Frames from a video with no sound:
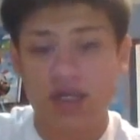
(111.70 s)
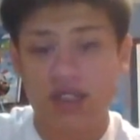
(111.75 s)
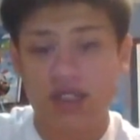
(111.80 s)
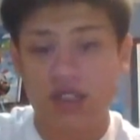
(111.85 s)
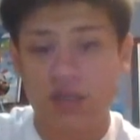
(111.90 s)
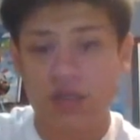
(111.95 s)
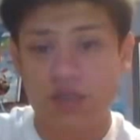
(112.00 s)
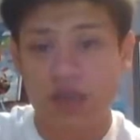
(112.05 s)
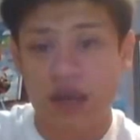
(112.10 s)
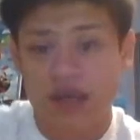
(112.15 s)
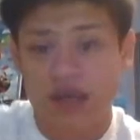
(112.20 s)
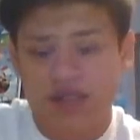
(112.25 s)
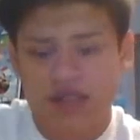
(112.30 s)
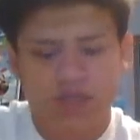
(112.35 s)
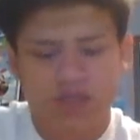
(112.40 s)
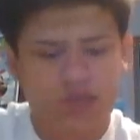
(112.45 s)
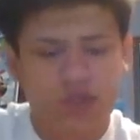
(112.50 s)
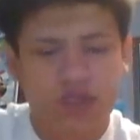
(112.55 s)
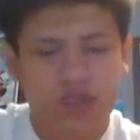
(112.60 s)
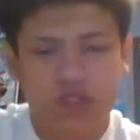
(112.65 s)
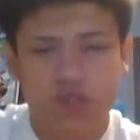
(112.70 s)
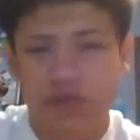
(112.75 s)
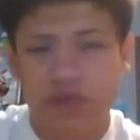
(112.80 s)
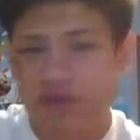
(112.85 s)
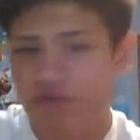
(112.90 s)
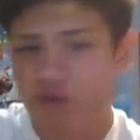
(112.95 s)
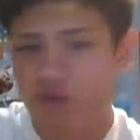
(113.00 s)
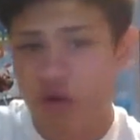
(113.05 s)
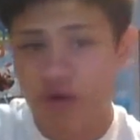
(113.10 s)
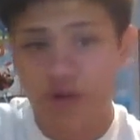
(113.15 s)
supplies. Pretty
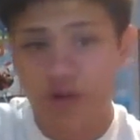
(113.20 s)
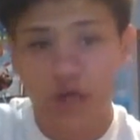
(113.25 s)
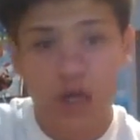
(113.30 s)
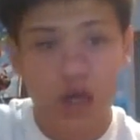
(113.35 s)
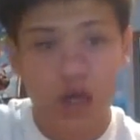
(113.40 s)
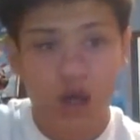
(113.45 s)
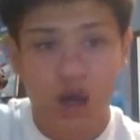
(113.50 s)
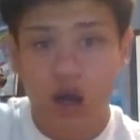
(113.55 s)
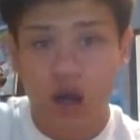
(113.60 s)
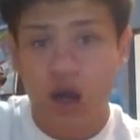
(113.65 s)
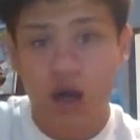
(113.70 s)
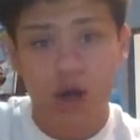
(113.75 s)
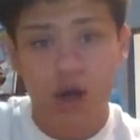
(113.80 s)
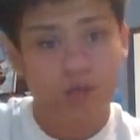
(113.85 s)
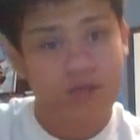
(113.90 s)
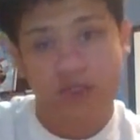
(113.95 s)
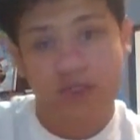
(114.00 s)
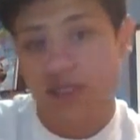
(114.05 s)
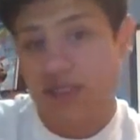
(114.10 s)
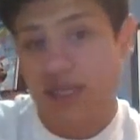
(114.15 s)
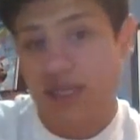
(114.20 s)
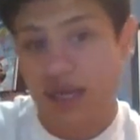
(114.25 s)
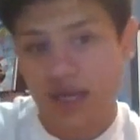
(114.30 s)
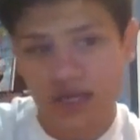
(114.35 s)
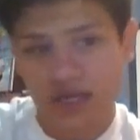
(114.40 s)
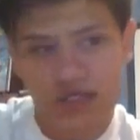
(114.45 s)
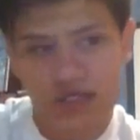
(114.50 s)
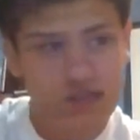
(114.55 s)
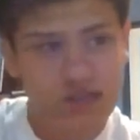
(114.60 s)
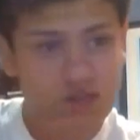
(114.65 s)
straightforward. He
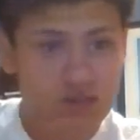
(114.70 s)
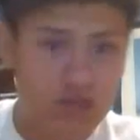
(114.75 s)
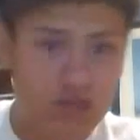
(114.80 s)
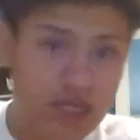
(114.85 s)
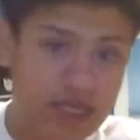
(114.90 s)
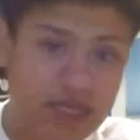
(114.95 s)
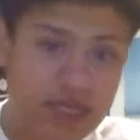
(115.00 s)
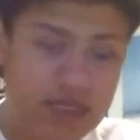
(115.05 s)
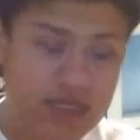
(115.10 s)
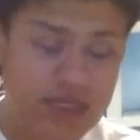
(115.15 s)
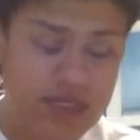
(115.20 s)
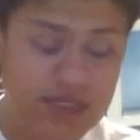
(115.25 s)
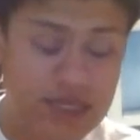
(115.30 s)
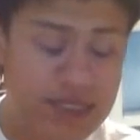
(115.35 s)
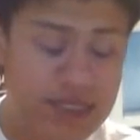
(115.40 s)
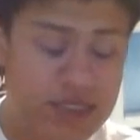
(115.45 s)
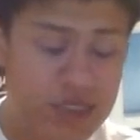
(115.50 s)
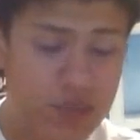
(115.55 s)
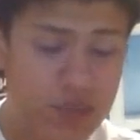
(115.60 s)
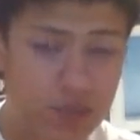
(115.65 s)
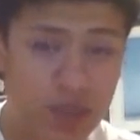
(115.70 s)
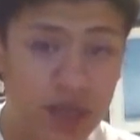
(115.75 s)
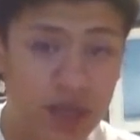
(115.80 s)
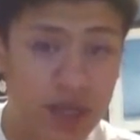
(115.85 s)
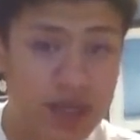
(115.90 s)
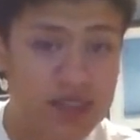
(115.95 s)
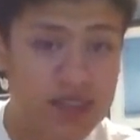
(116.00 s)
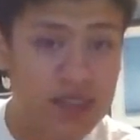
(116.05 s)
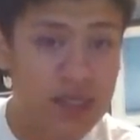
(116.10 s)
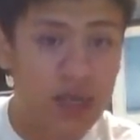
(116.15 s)
dies, they take his
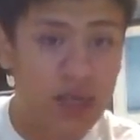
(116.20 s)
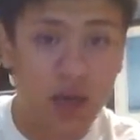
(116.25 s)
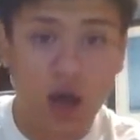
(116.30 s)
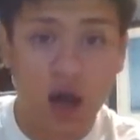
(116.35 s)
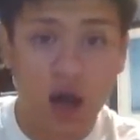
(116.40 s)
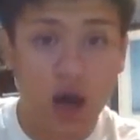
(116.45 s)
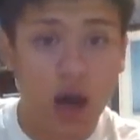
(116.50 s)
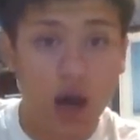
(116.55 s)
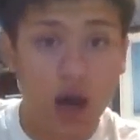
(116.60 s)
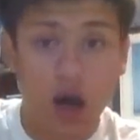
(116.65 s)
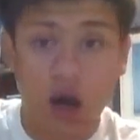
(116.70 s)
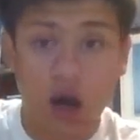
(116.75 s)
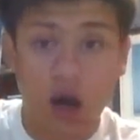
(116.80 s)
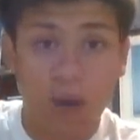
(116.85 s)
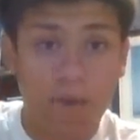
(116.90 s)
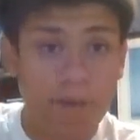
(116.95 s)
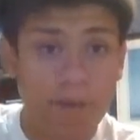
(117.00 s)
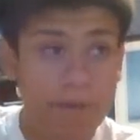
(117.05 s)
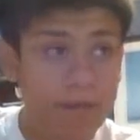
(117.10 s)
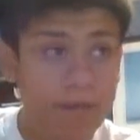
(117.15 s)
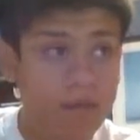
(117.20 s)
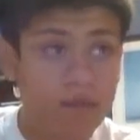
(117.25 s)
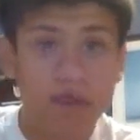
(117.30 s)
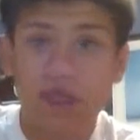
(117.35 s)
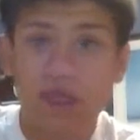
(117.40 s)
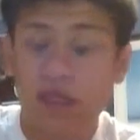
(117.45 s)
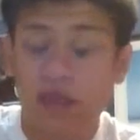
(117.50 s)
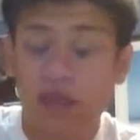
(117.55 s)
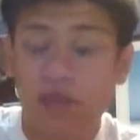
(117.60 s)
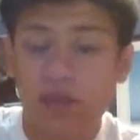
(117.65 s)
supplies,
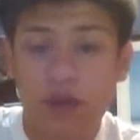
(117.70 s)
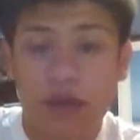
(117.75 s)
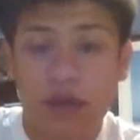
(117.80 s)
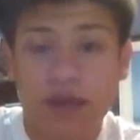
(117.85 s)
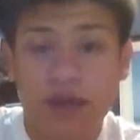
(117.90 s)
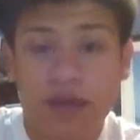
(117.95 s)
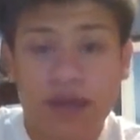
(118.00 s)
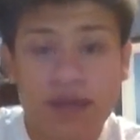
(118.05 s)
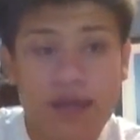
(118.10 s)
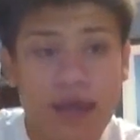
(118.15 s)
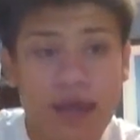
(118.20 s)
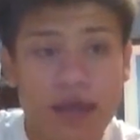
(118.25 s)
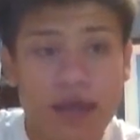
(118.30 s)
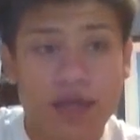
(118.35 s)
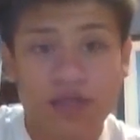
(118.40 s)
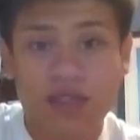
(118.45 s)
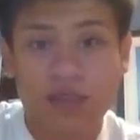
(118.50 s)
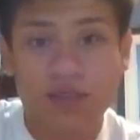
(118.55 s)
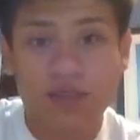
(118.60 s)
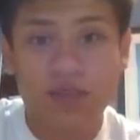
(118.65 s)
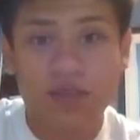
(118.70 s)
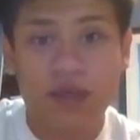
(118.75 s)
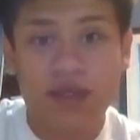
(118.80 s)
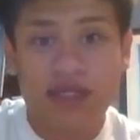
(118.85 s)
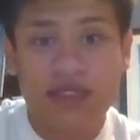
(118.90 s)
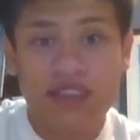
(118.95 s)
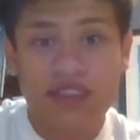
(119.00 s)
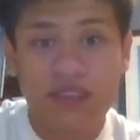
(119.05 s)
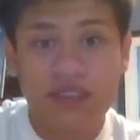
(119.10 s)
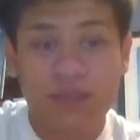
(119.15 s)

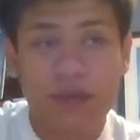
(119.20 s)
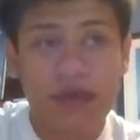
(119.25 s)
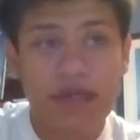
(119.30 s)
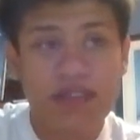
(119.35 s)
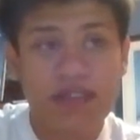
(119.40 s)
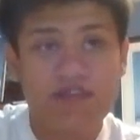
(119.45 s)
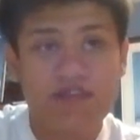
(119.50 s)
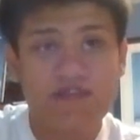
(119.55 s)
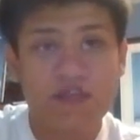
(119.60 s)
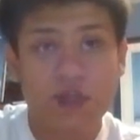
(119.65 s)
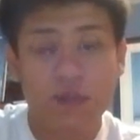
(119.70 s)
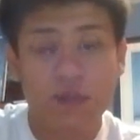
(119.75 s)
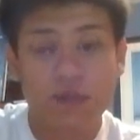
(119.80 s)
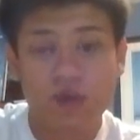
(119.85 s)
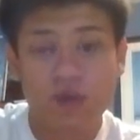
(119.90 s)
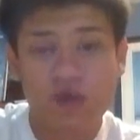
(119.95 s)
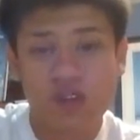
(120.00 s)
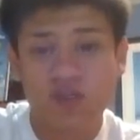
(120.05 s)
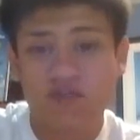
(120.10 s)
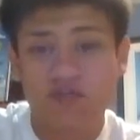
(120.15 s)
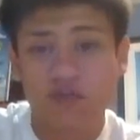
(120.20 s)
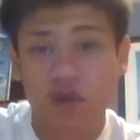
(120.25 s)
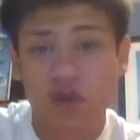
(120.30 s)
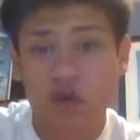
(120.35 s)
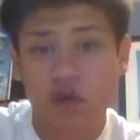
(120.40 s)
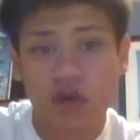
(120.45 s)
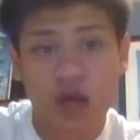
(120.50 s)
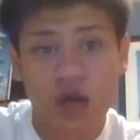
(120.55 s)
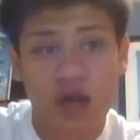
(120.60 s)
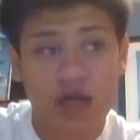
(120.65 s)
depends if they're merciful
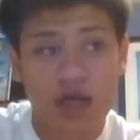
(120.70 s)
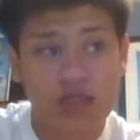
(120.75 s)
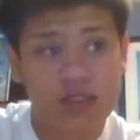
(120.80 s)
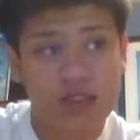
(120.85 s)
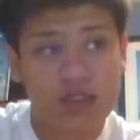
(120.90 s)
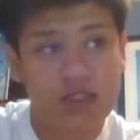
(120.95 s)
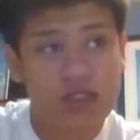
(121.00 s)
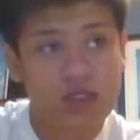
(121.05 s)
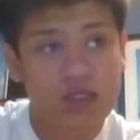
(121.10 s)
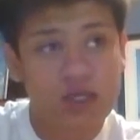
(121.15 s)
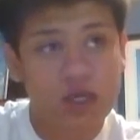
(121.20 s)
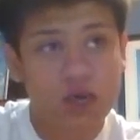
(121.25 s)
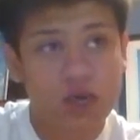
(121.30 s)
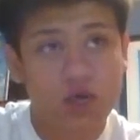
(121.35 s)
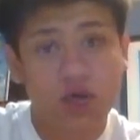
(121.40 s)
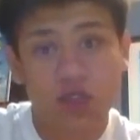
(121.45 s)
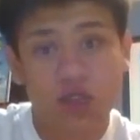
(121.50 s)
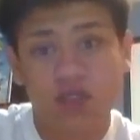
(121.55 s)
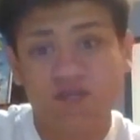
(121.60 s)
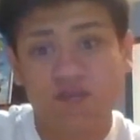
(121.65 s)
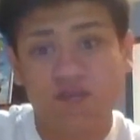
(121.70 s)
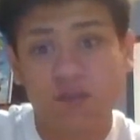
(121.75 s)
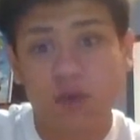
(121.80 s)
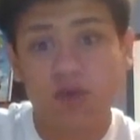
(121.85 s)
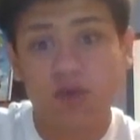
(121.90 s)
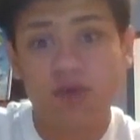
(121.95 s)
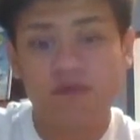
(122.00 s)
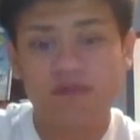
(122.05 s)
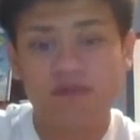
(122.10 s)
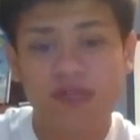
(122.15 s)
or not, which from what we've